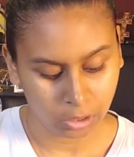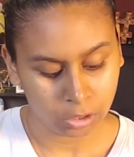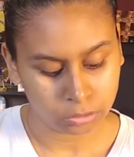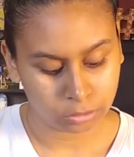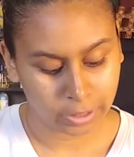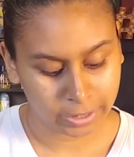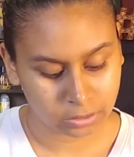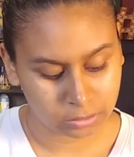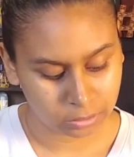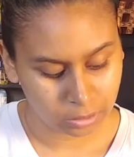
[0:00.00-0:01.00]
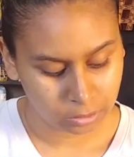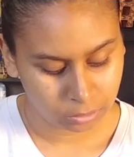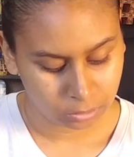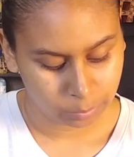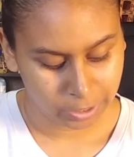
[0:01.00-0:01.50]
So that's
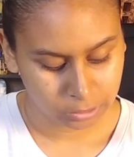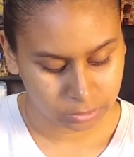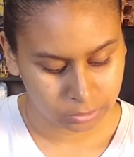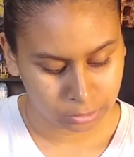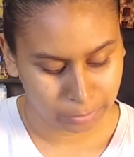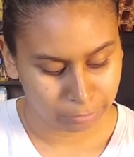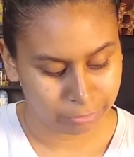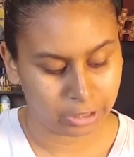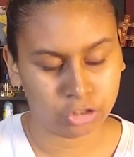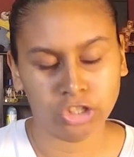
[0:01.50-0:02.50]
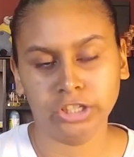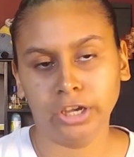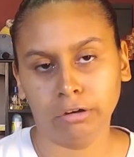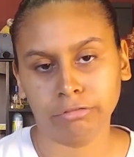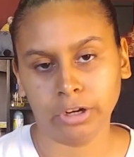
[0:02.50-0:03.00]
the basis to make Fettucine
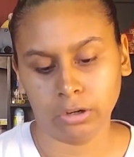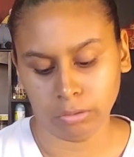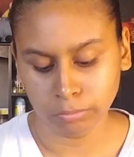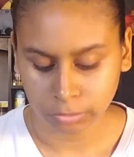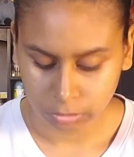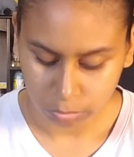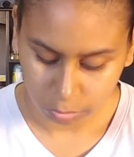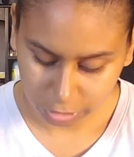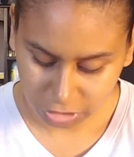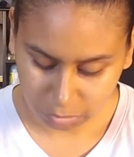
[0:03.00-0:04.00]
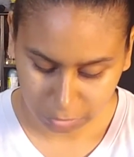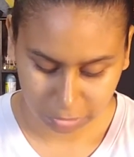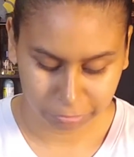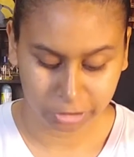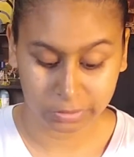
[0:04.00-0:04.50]
Alfredo, which is one of
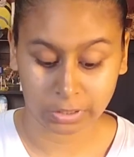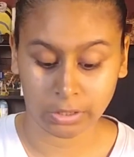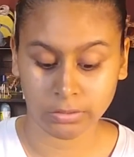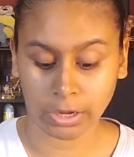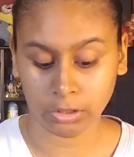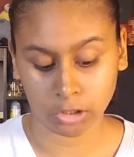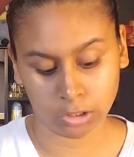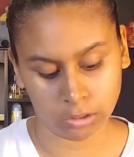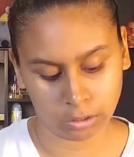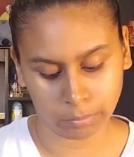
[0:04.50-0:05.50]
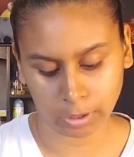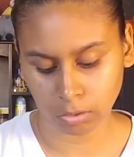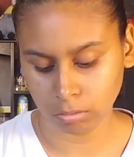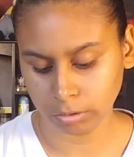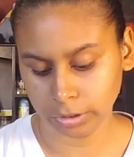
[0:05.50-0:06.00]
the first things I learned in my
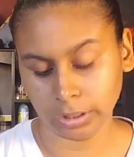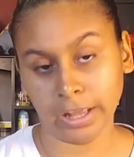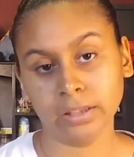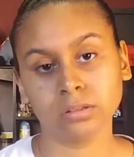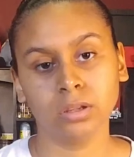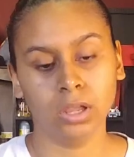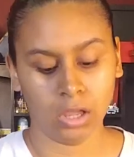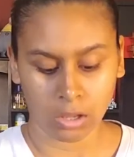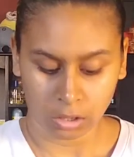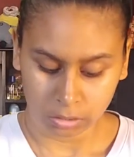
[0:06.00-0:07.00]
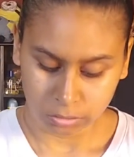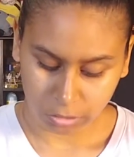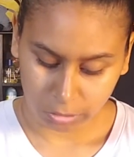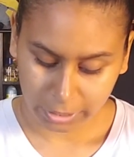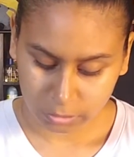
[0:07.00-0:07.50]
culinary class.
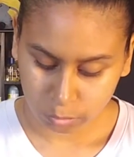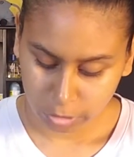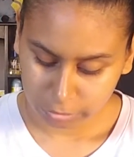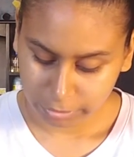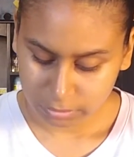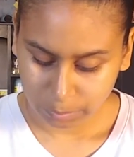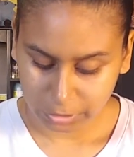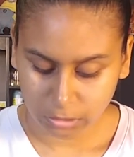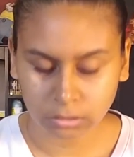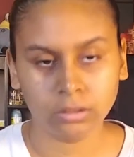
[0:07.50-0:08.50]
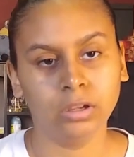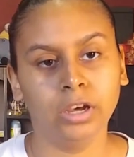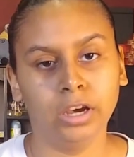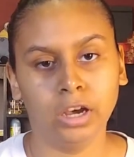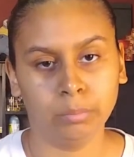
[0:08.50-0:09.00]
So that's one recipe.
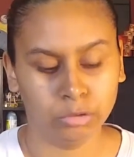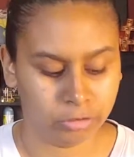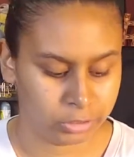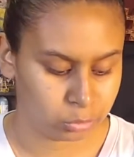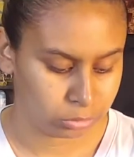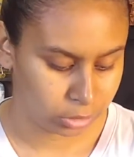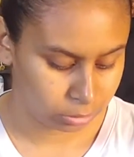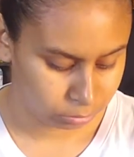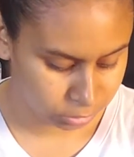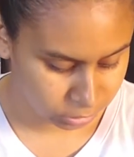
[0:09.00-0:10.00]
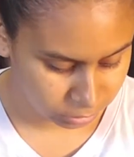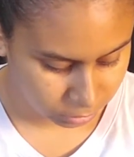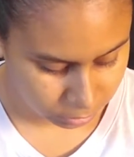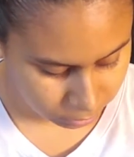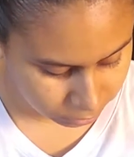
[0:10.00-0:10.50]
Move on to another one.
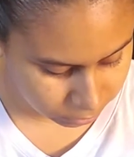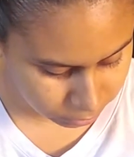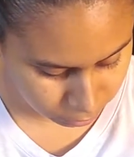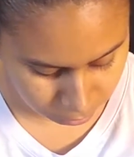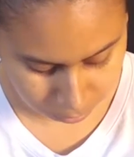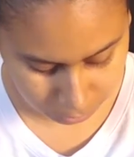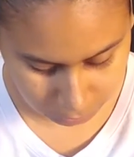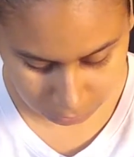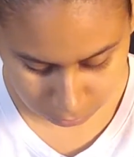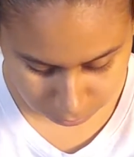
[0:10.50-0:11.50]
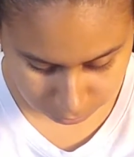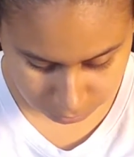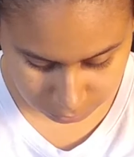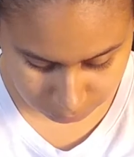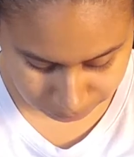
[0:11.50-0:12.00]
What's another one I did in here? Let's see.